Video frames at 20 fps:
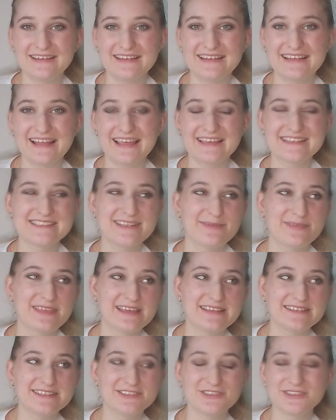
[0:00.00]
Like, some
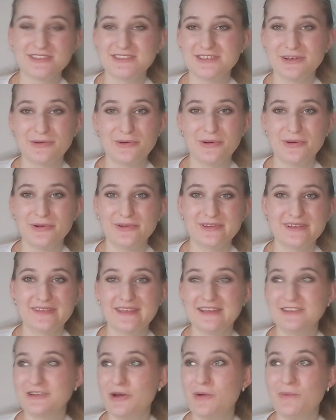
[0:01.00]
things are just so old and
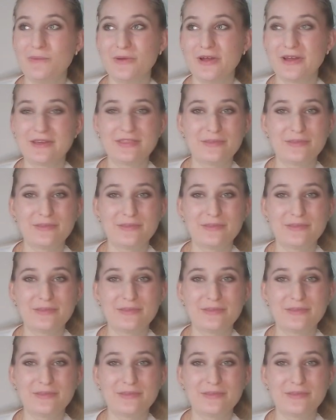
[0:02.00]
they don't work